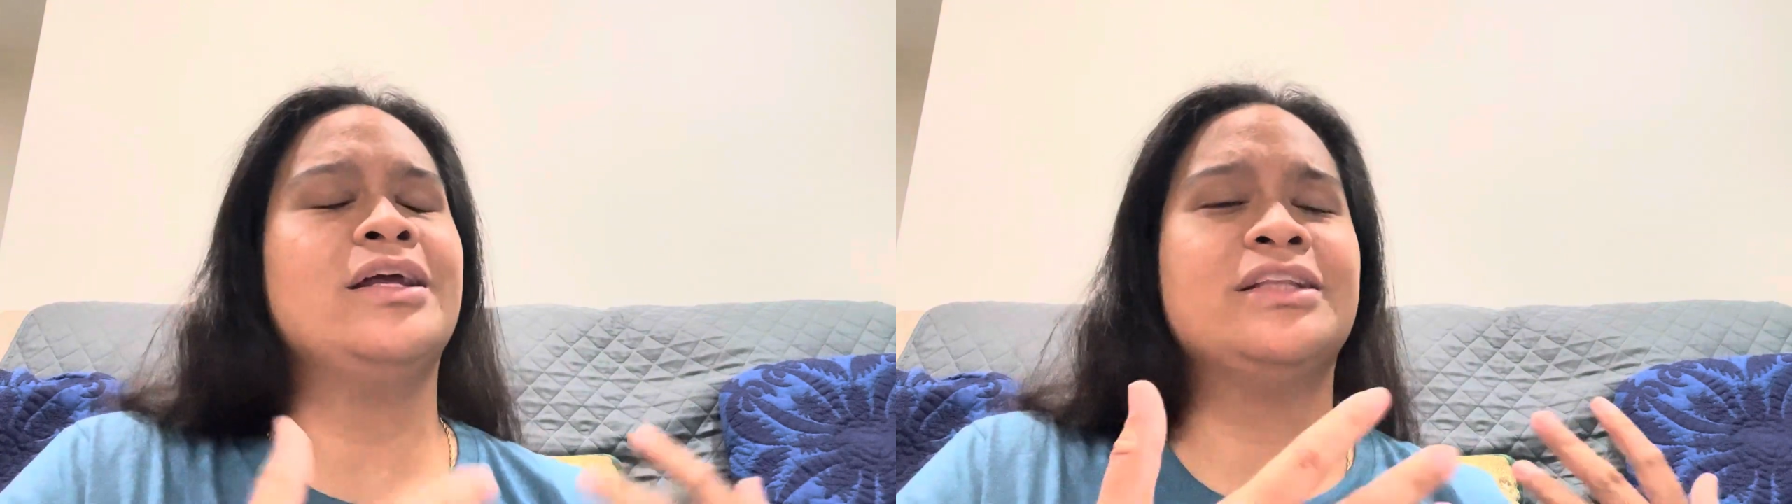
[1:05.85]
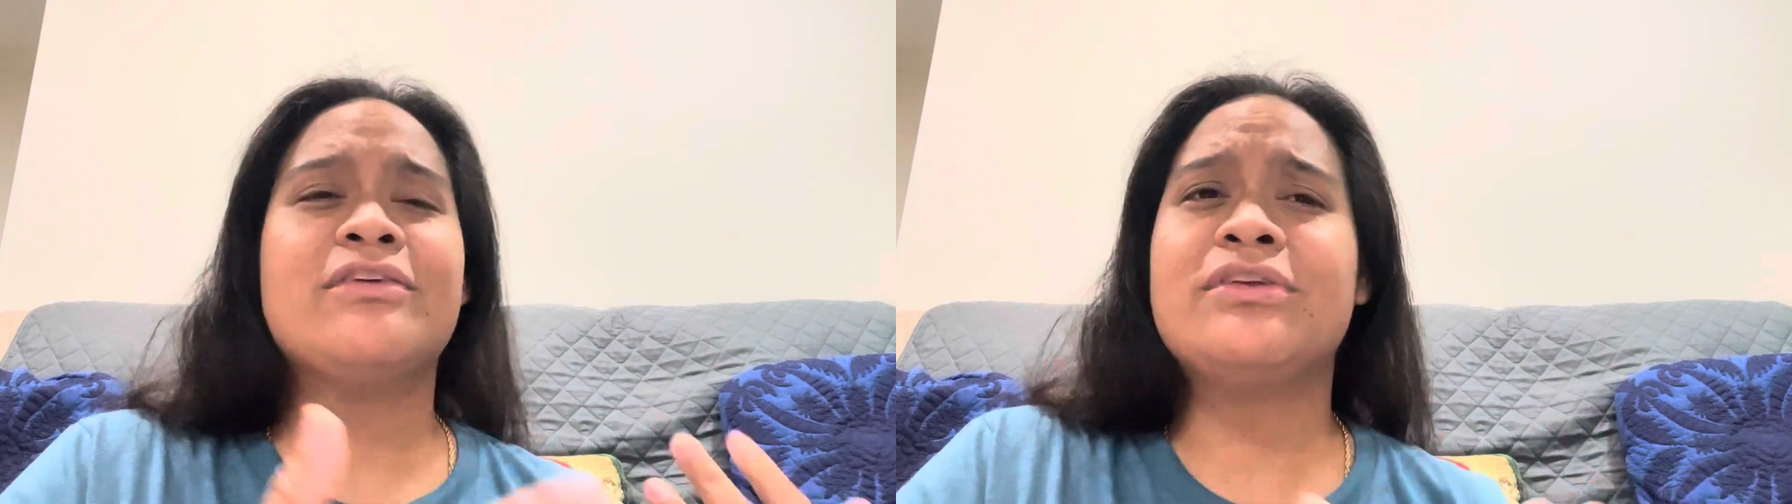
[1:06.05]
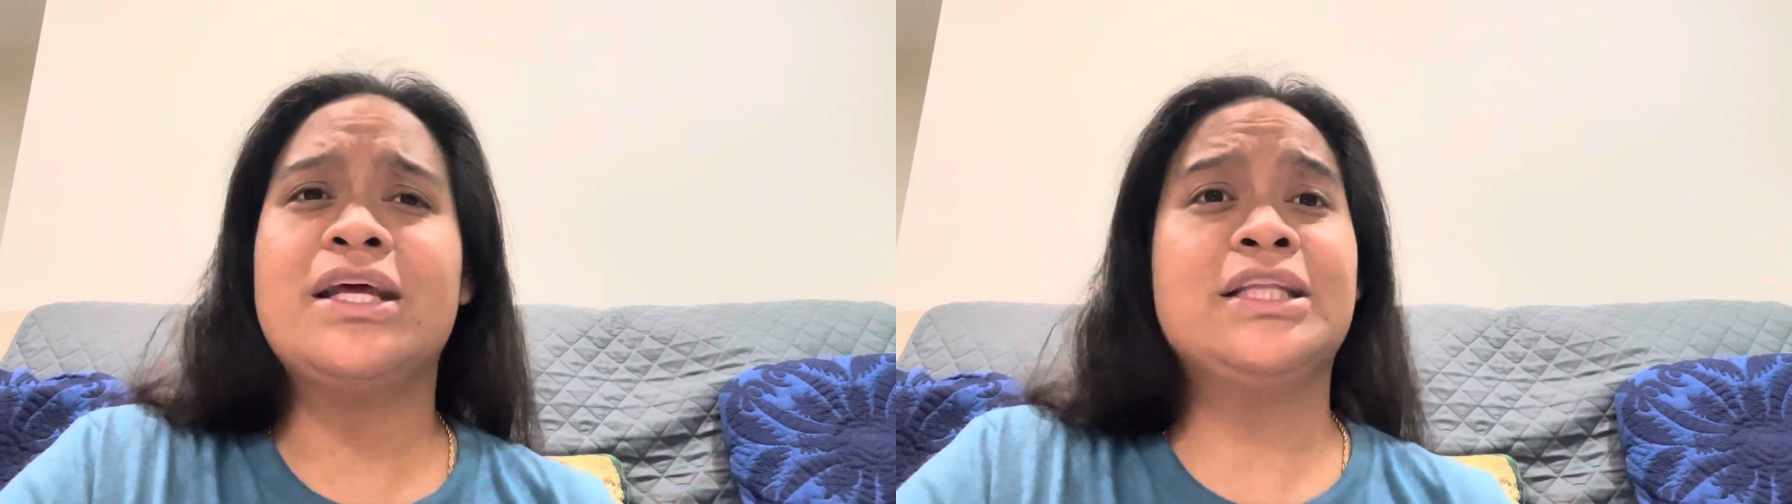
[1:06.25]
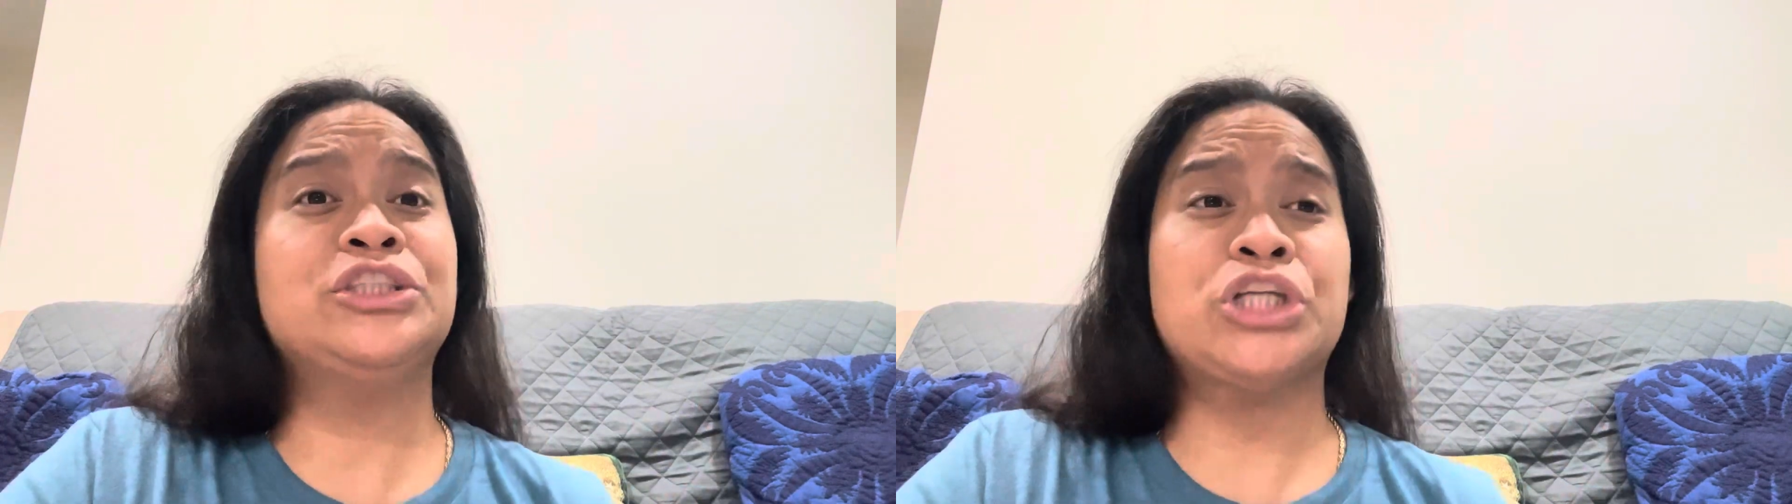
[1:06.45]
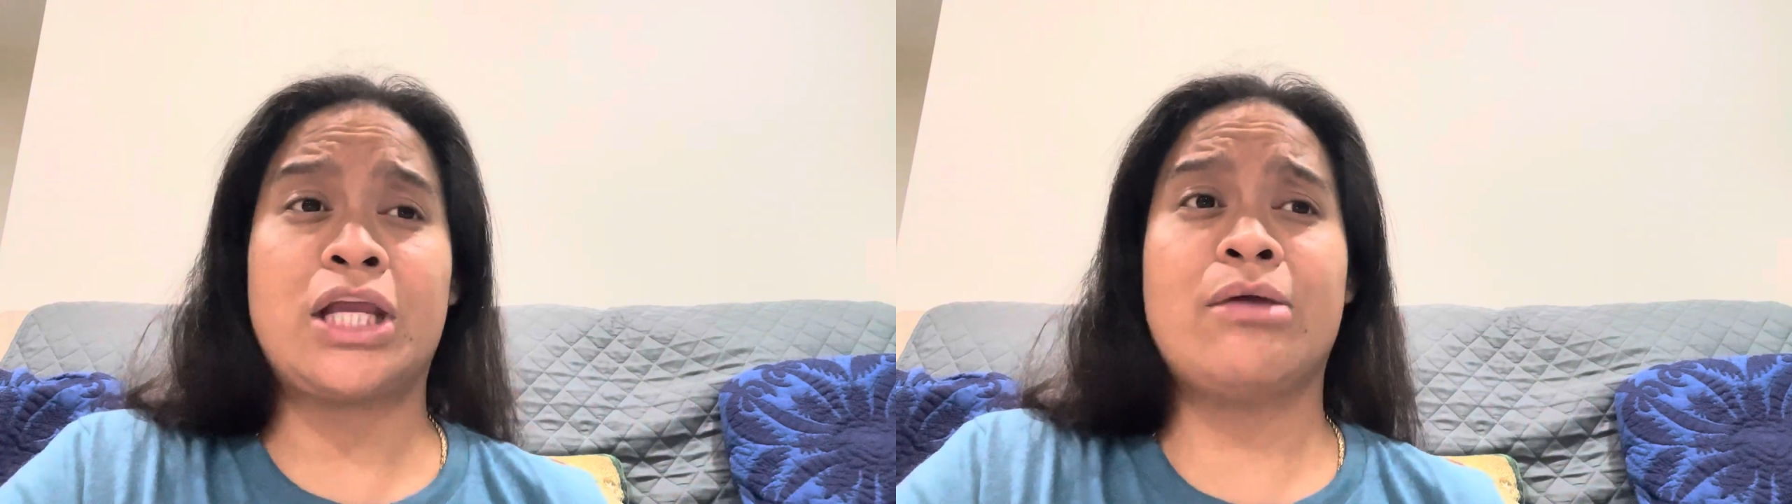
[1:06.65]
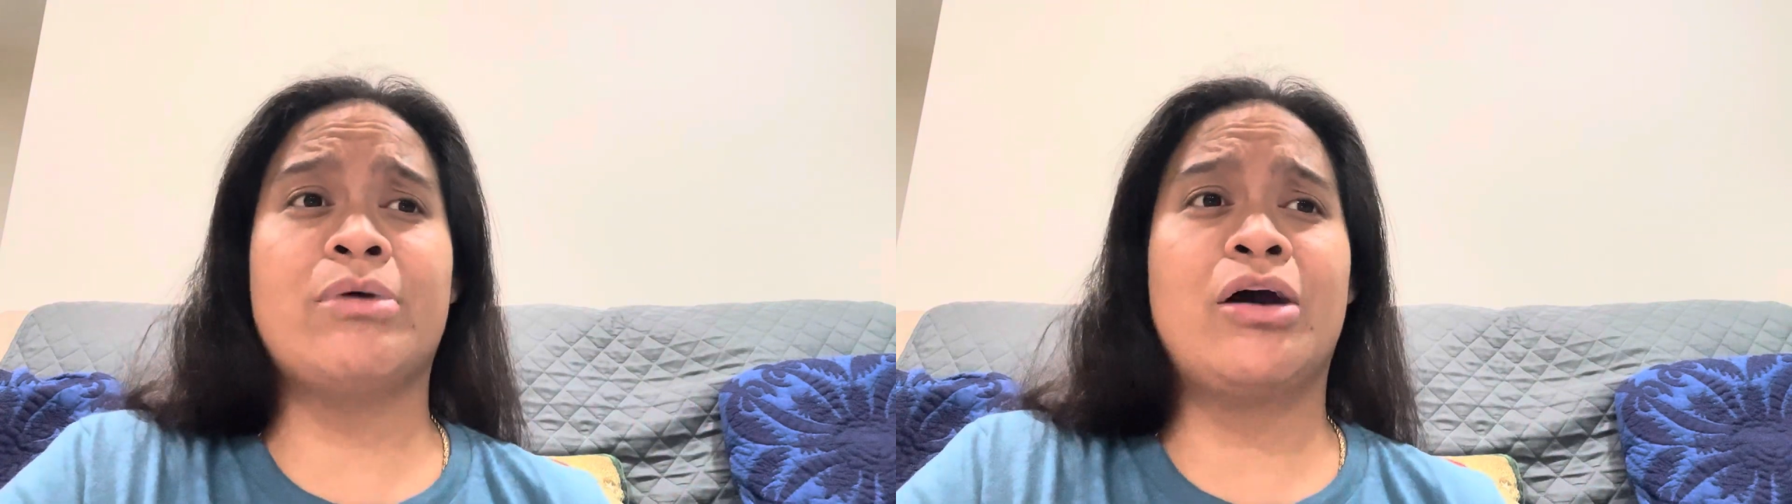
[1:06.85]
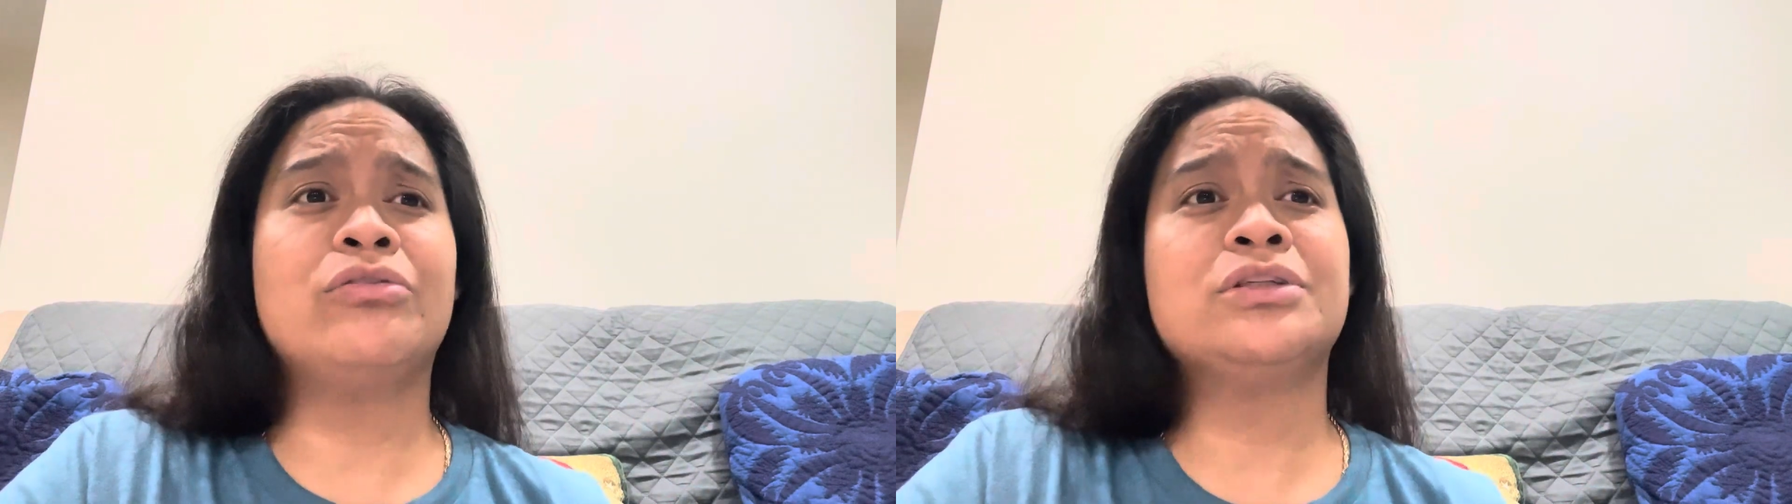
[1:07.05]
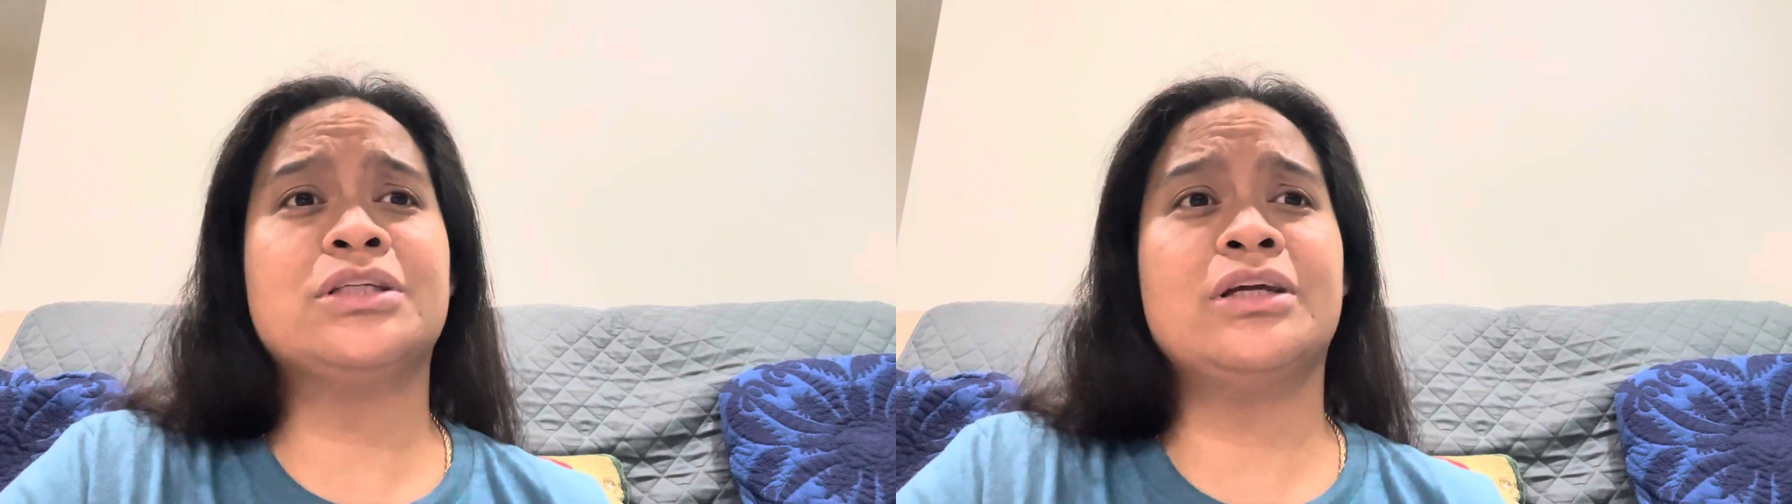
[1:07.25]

definitely check him out.